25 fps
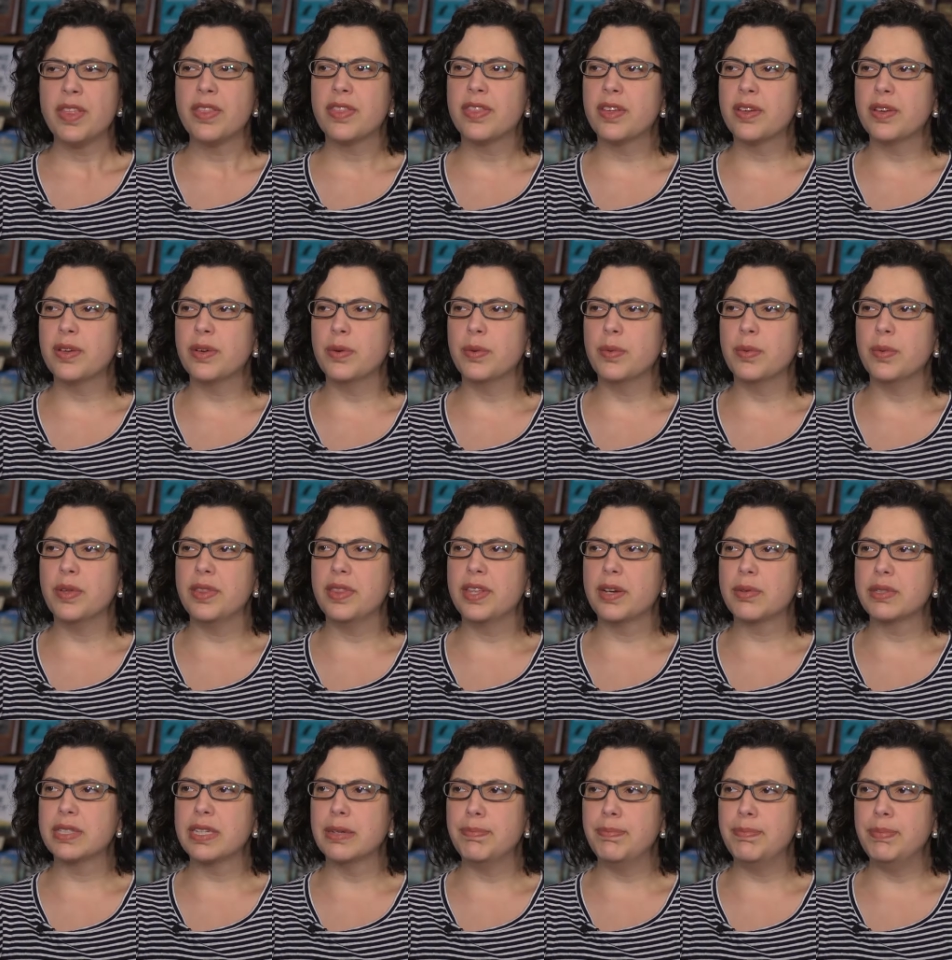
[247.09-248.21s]
There
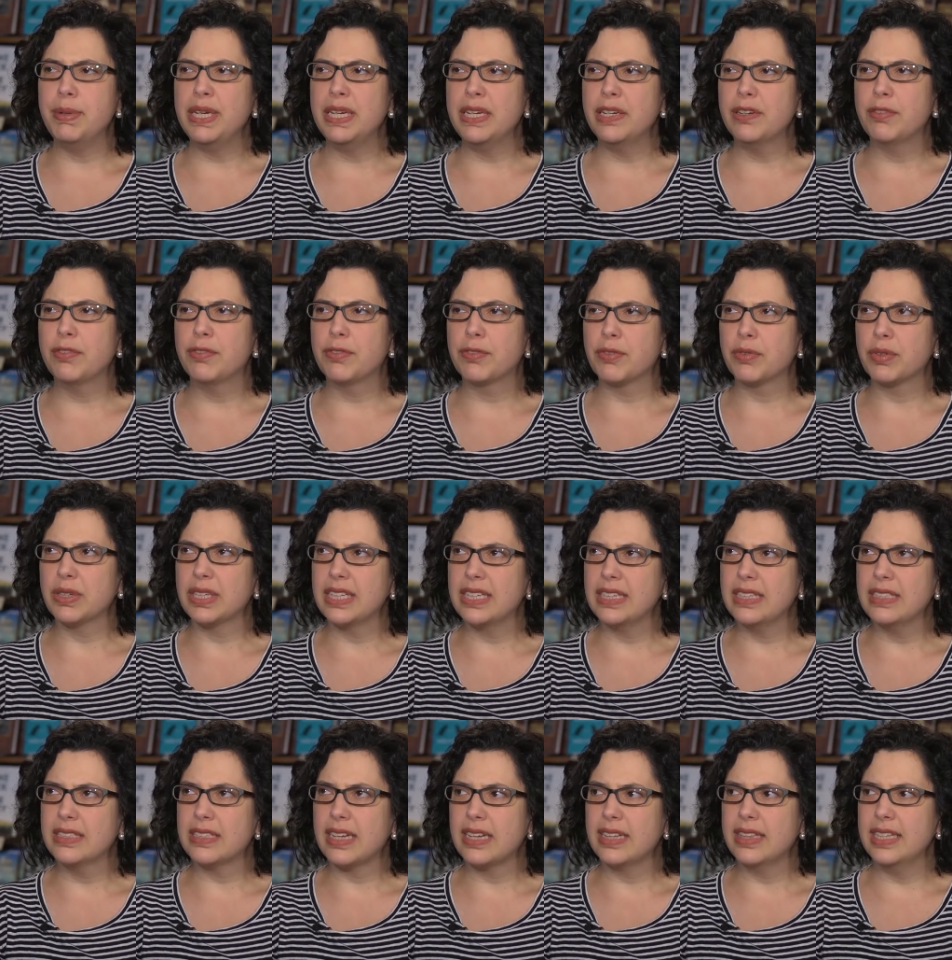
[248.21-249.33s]
was a big
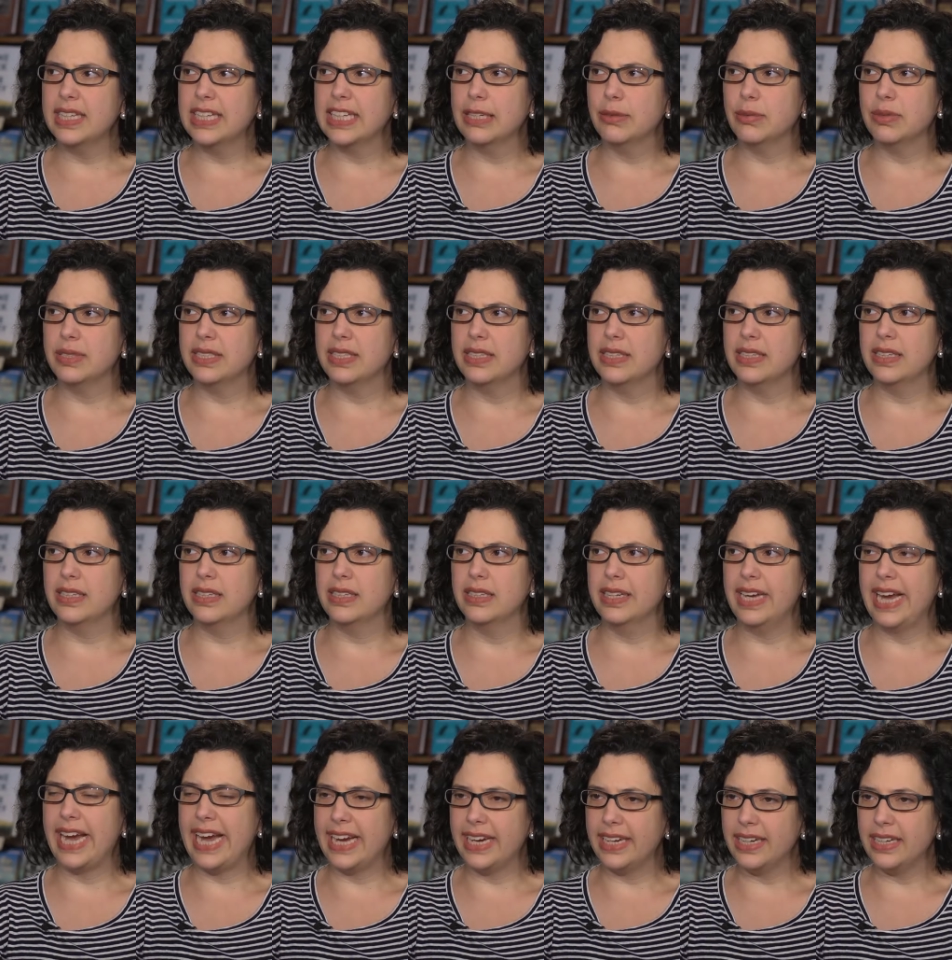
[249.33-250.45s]
freeze, I think it was in the
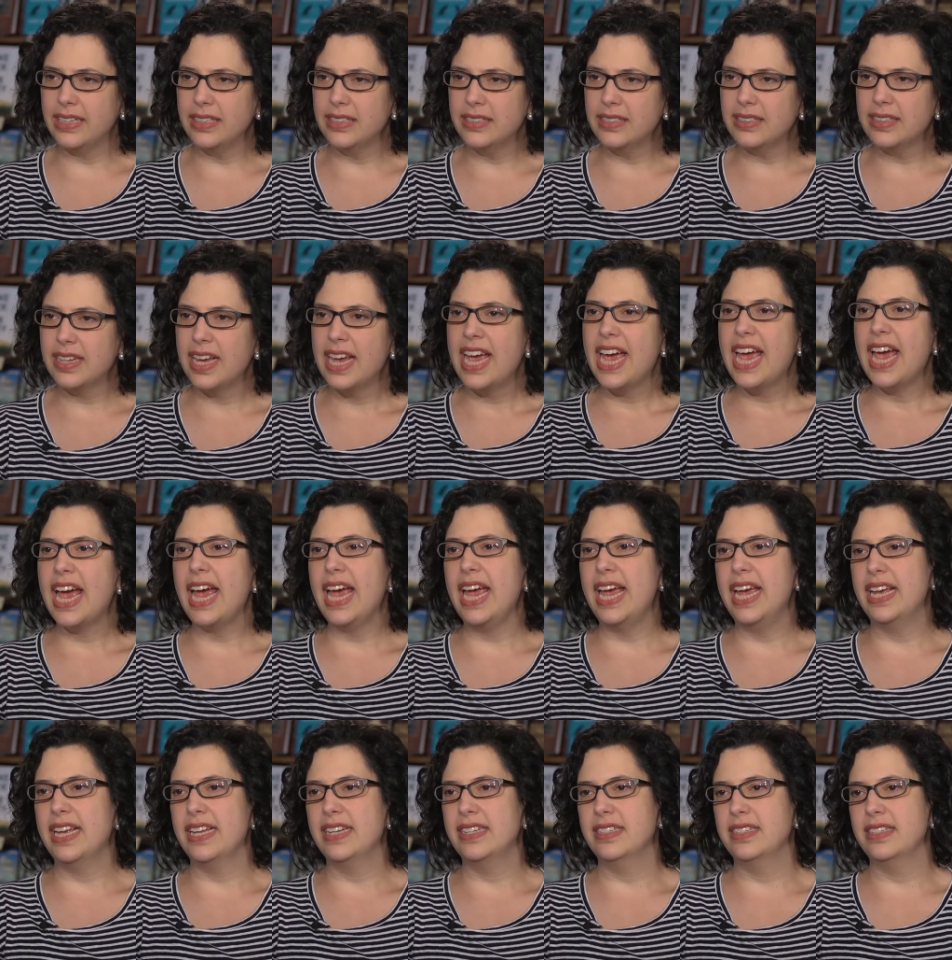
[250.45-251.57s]
80s,
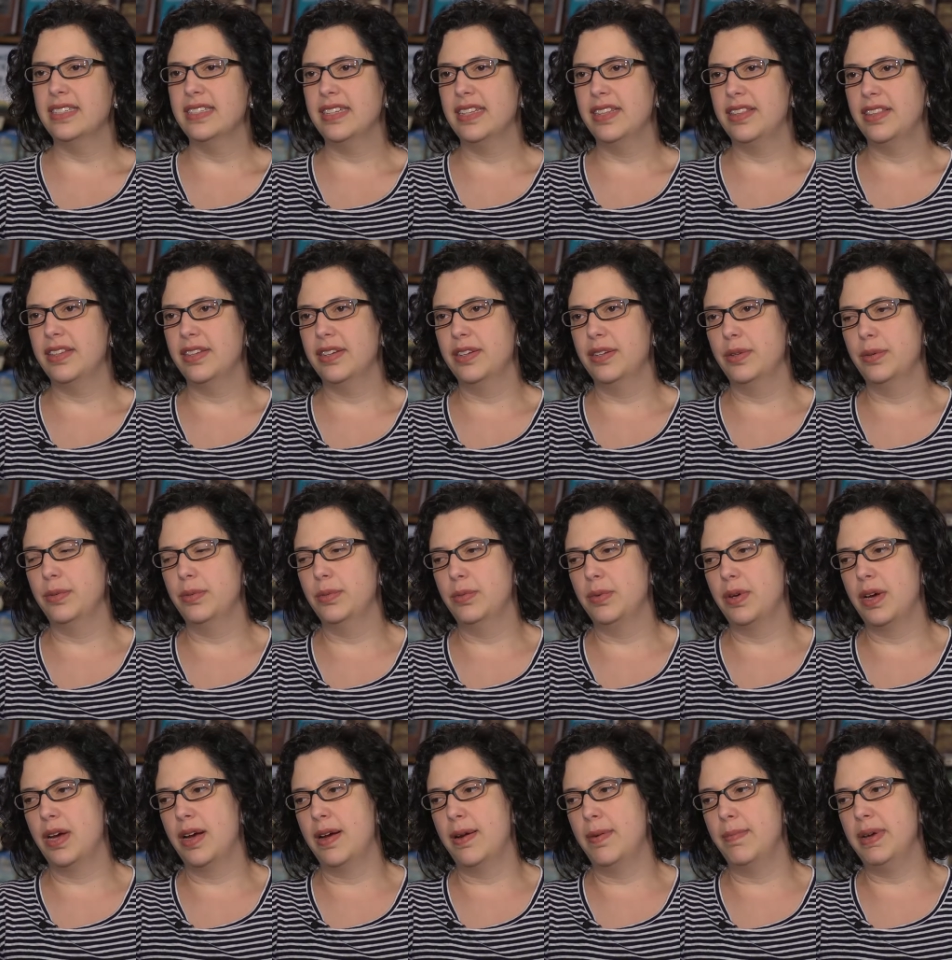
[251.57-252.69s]
and
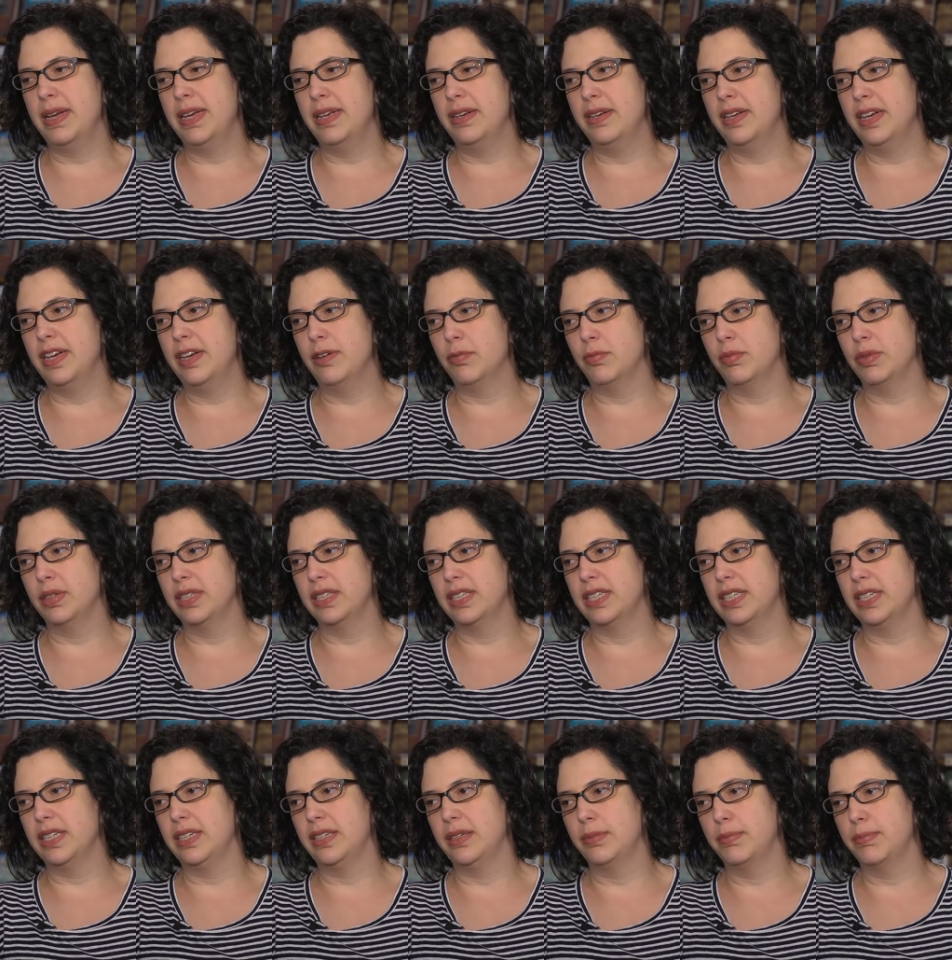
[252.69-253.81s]
it
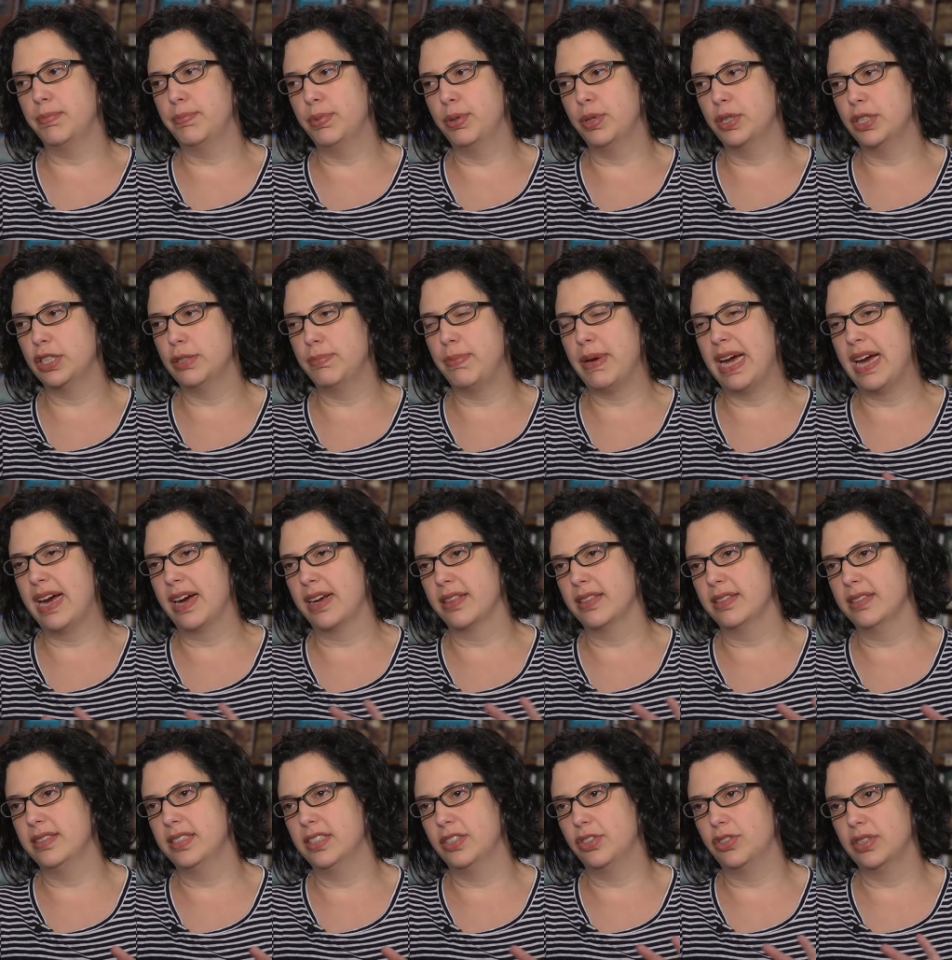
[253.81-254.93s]
really pushed back the
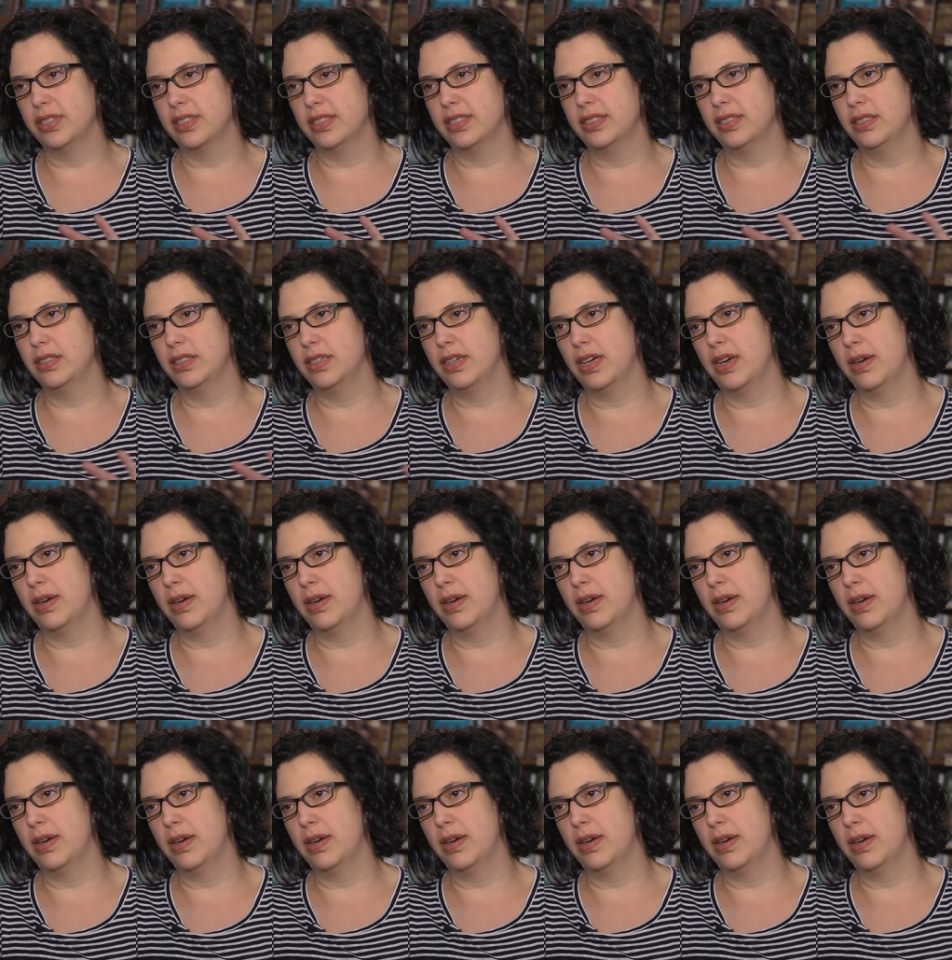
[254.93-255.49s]
citrus